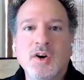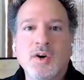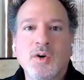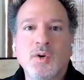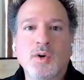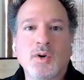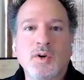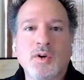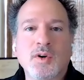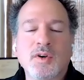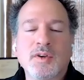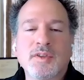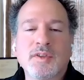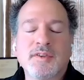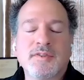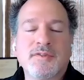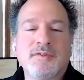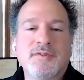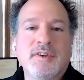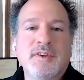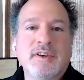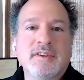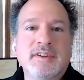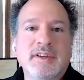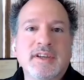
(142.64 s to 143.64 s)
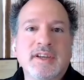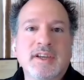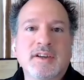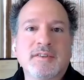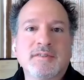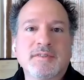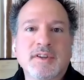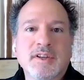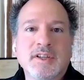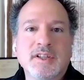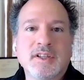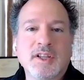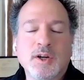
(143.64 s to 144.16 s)
or the feeling
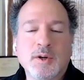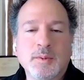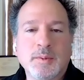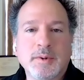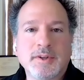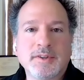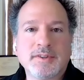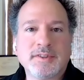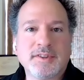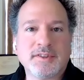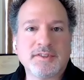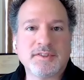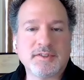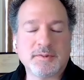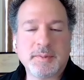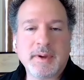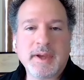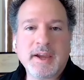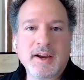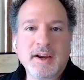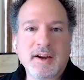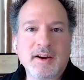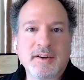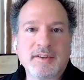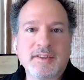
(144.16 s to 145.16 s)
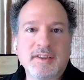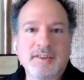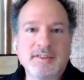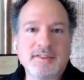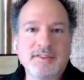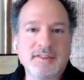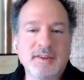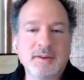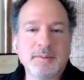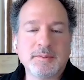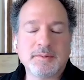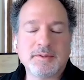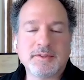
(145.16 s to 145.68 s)
of global despair that
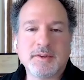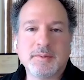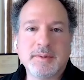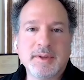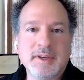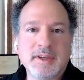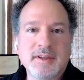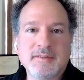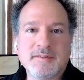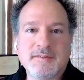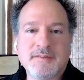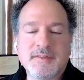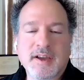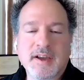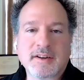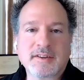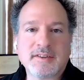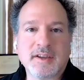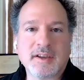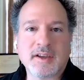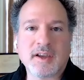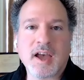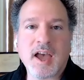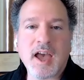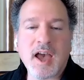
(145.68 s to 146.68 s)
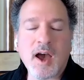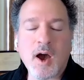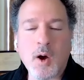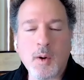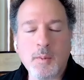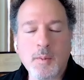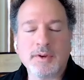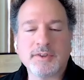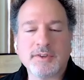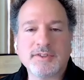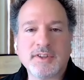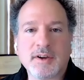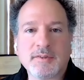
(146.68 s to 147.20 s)
seems to be infecting
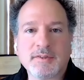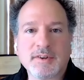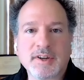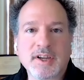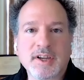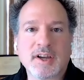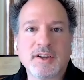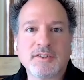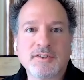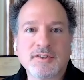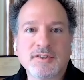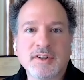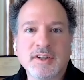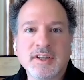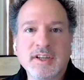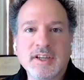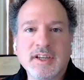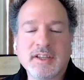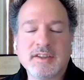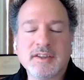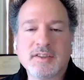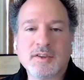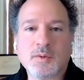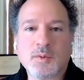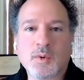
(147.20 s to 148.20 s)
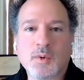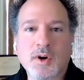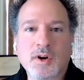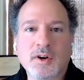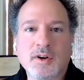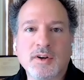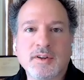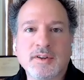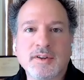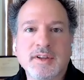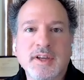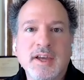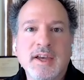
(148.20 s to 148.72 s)
almost every country in the
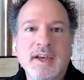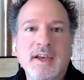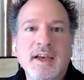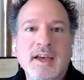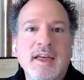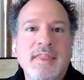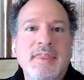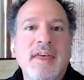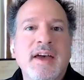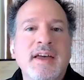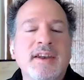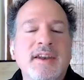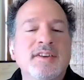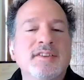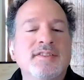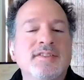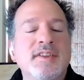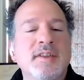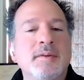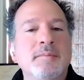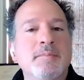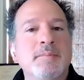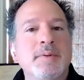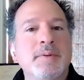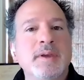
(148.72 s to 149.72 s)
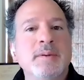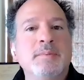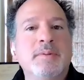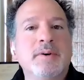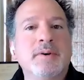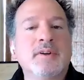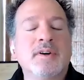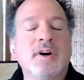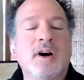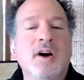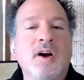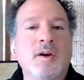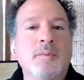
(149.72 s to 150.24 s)
world. That is, that
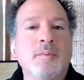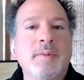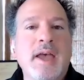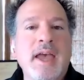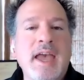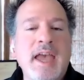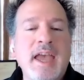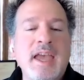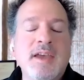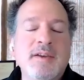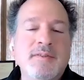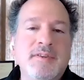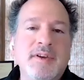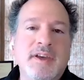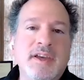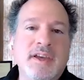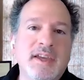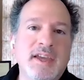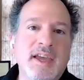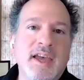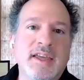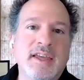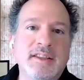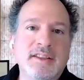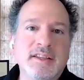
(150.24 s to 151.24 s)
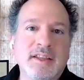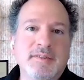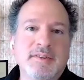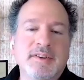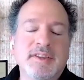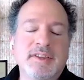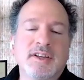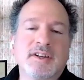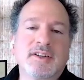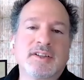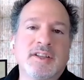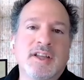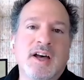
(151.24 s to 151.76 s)
people are behaving and living
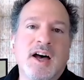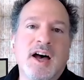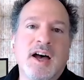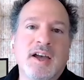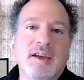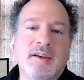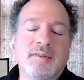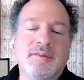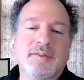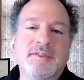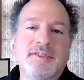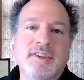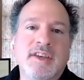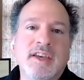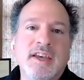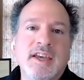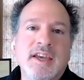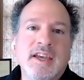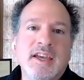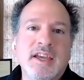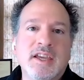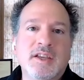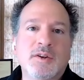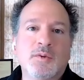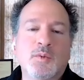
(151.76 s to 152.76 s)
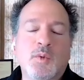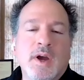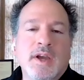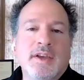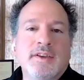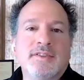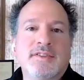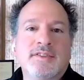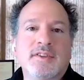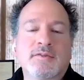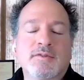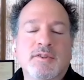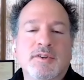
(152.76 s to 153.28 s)
their lives in
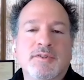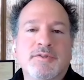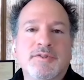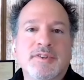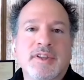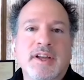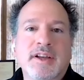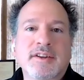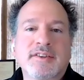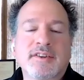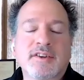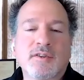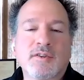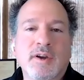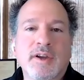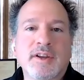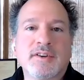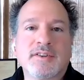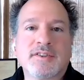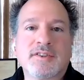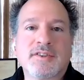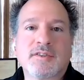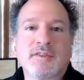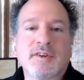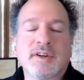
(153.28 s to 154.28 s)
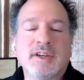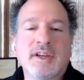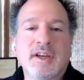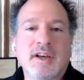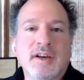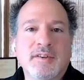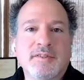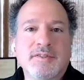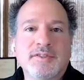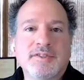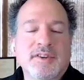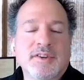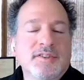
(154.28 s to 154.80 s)
ways that reflect a greater degree
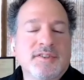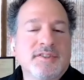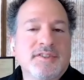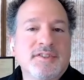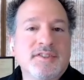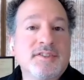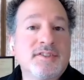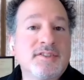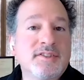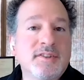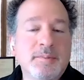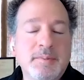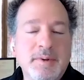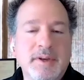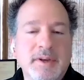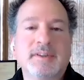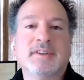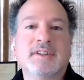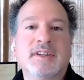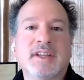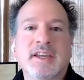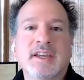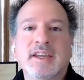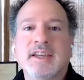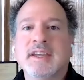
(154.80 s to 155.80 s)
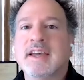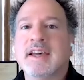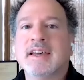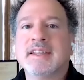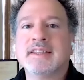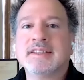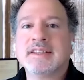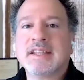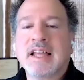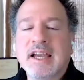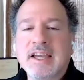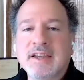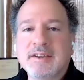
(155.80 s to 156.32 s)
of just stability
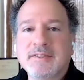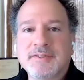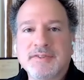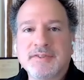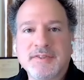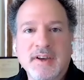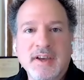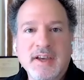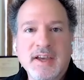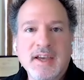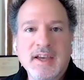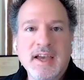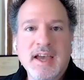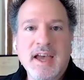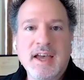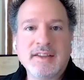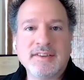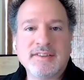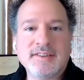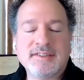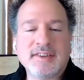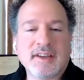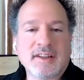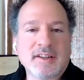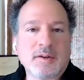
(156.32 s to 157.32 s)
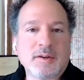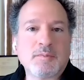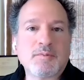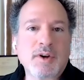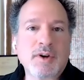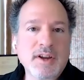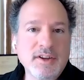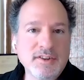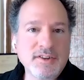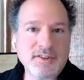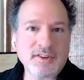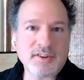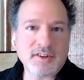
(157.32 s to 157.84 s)
and life and
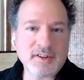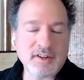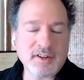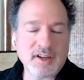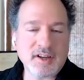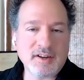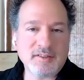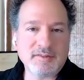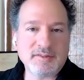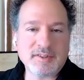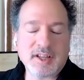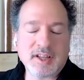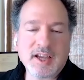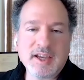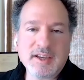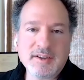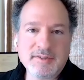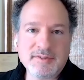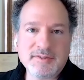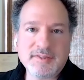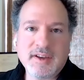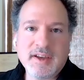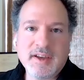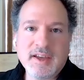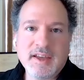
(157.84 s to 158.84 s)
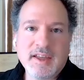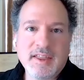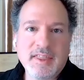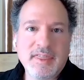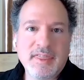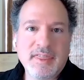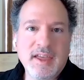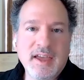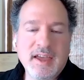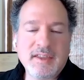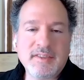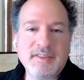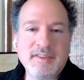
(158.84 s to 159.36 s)
celebration of life
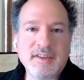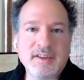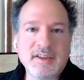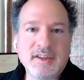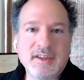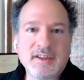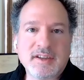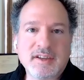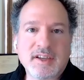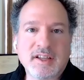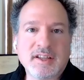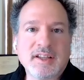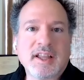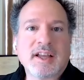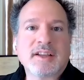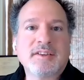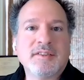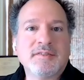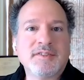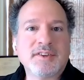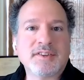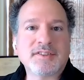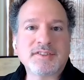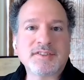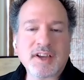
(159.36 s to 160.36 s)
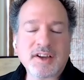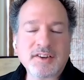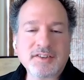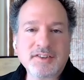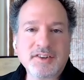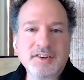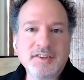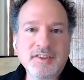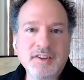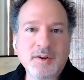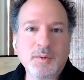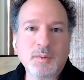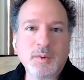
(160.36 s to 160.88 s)
than the collective
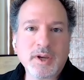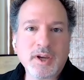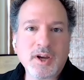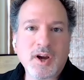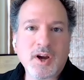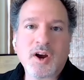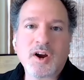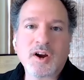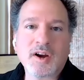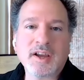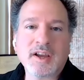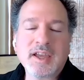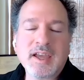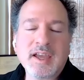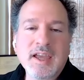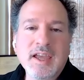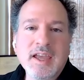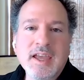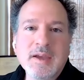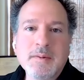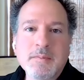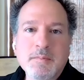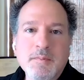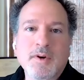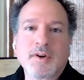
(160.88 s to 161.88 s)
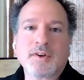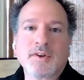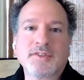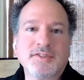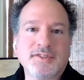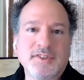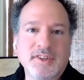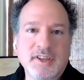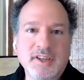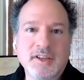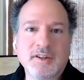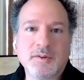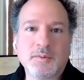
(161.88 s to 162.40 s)
discussion that we are
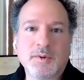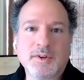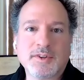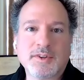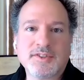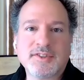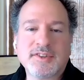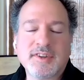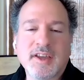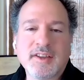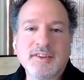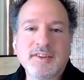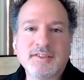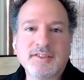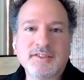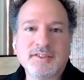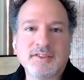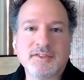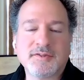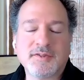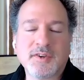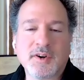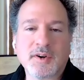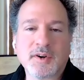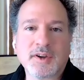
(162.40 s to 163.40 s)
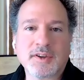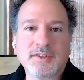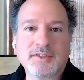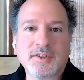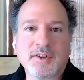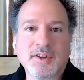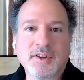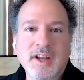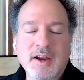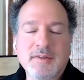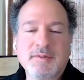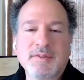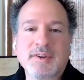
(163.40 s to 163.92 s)
immersed in, which tends to focus
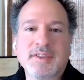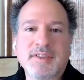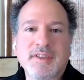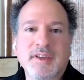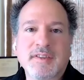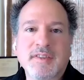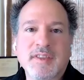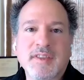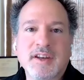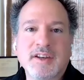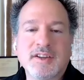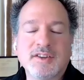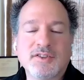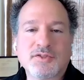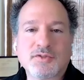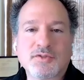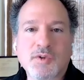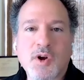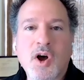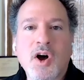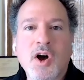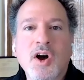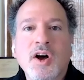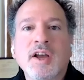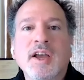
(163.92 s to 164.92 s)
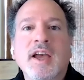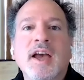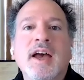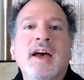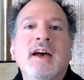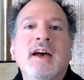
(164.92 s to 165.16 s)
on everything that is wrong.